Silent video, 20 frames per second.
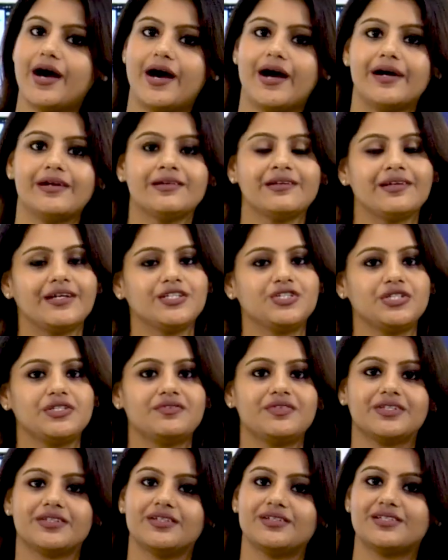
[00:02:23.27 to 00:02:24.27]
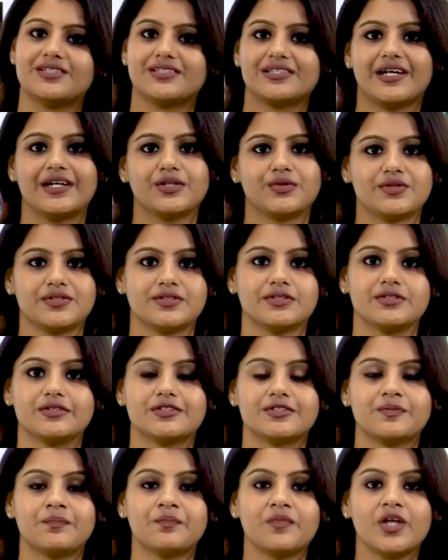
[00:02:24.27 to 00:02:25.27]
and achieving the desired
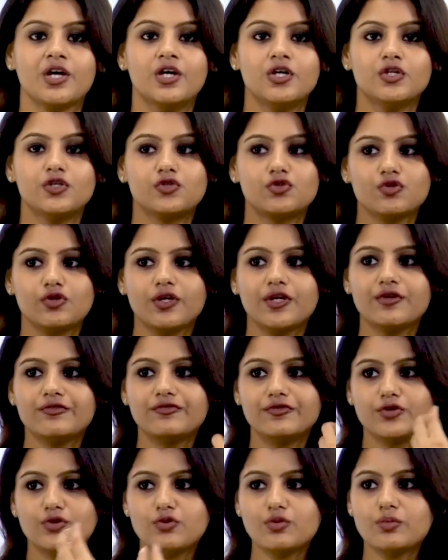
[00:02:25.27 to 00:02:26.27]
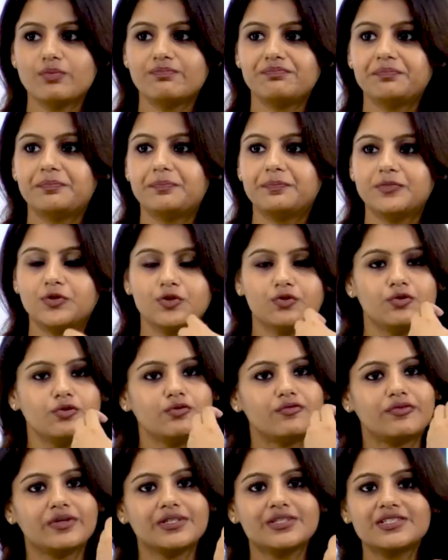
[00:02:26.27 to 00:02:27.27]
results. So if
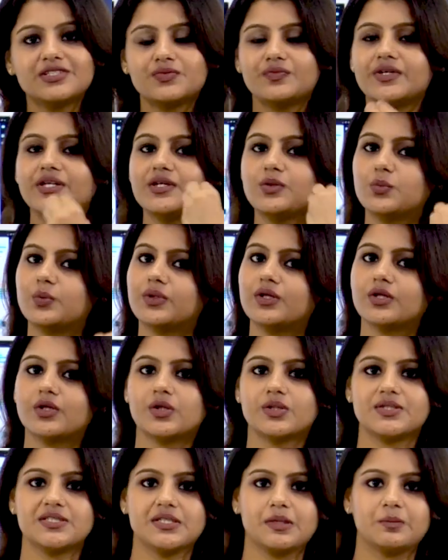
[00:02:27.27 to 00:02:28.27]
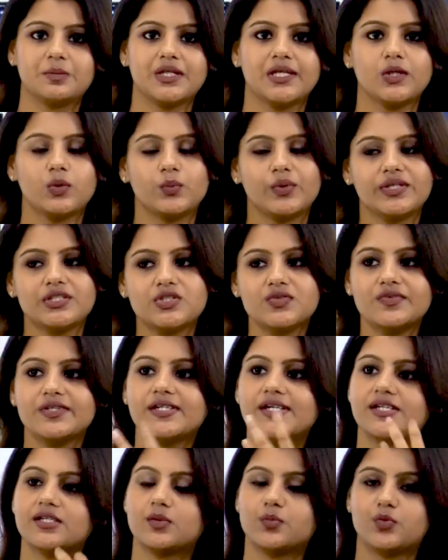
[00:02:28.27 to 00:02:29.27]
once we work on something, once we
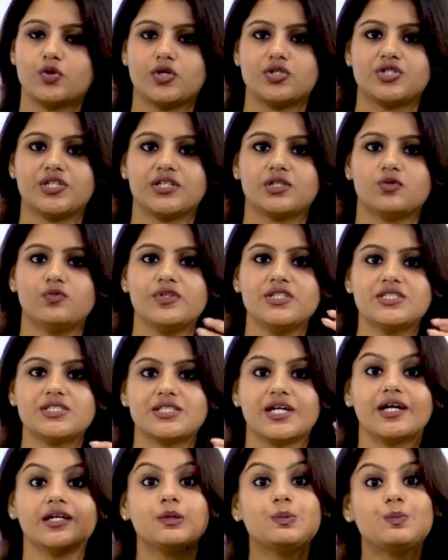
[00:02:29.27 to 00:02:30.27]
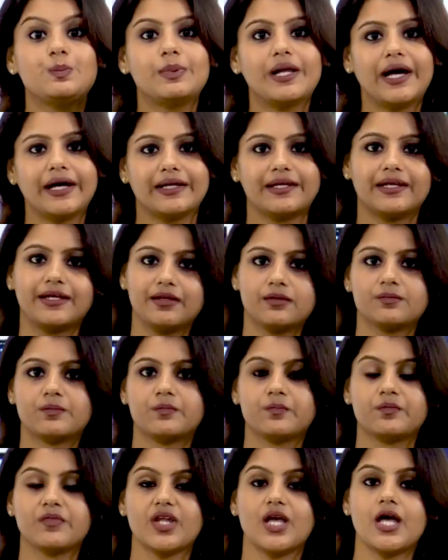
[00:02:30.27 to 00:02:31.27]
get a project, we start planning,
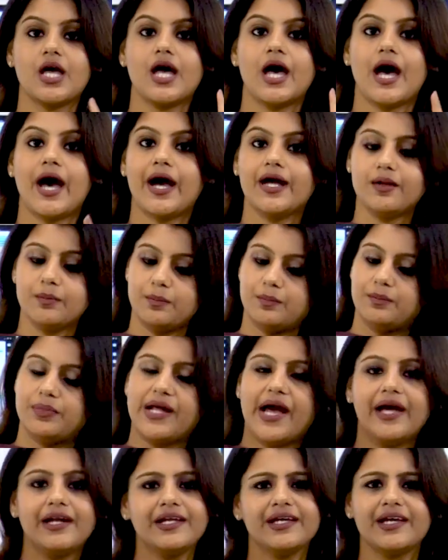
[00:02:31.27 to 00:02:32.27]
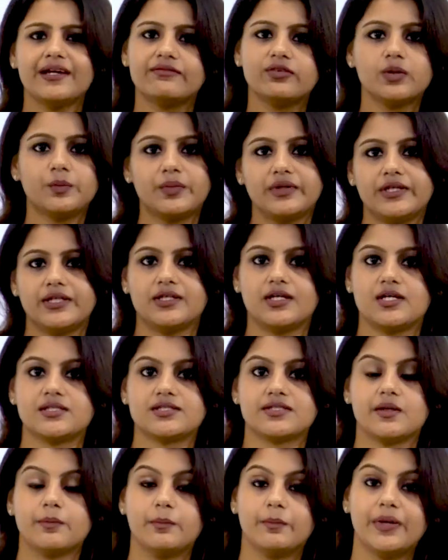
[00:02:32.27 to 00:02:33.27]
and planning everybody
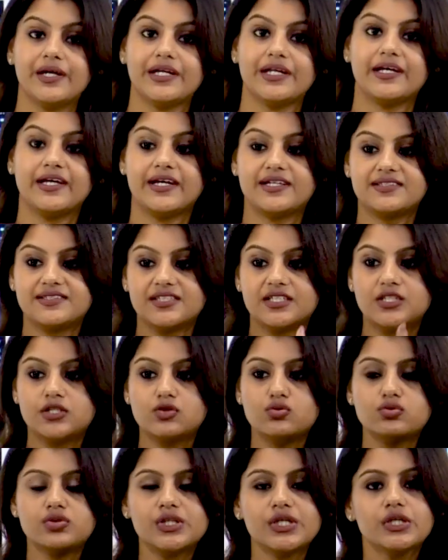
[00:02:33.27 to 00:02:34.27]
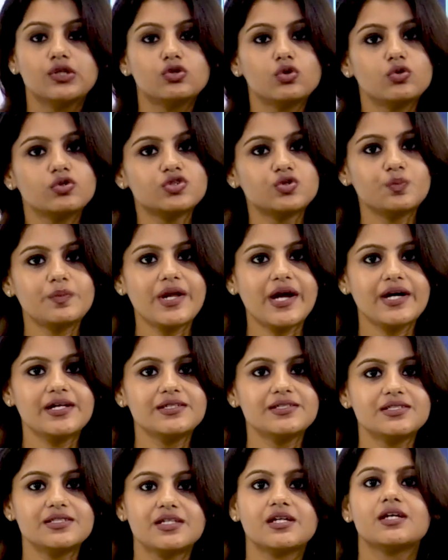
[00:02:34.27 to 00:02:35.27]
does, but executing those
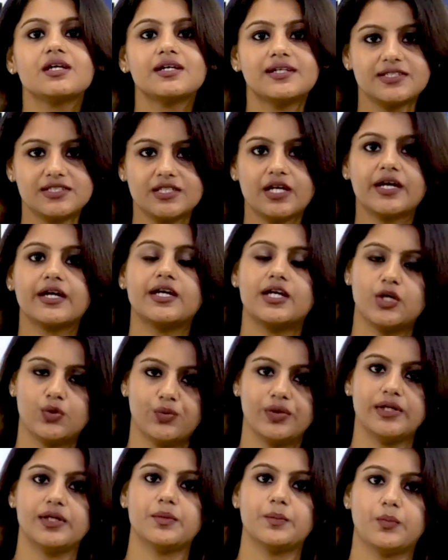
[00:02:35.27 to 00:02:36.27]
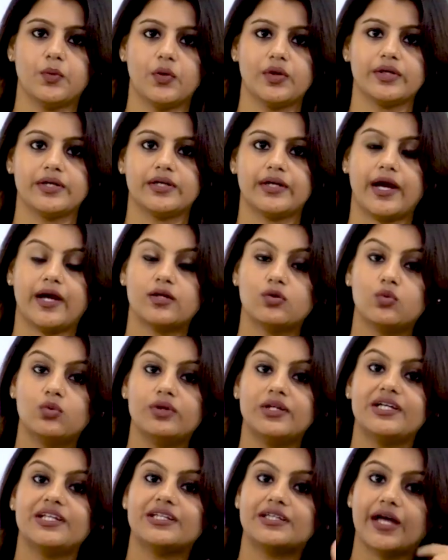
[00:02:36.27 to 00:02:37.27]
plans is equally important, and
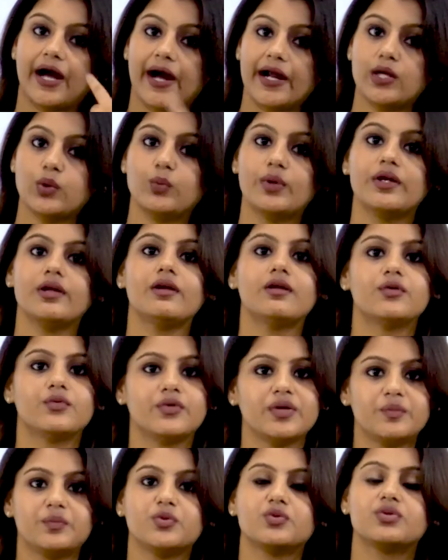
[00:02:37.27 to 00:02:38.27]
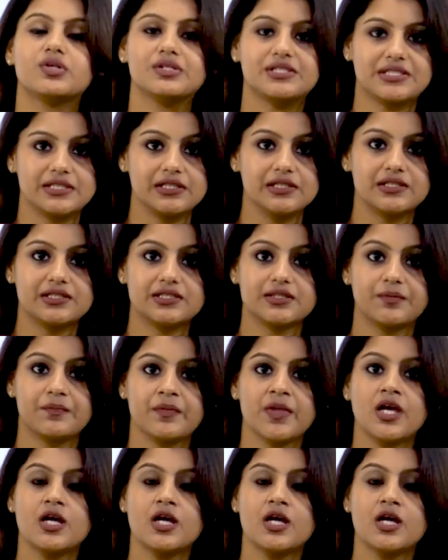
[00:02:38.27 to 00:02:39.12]
only that will reap you the results.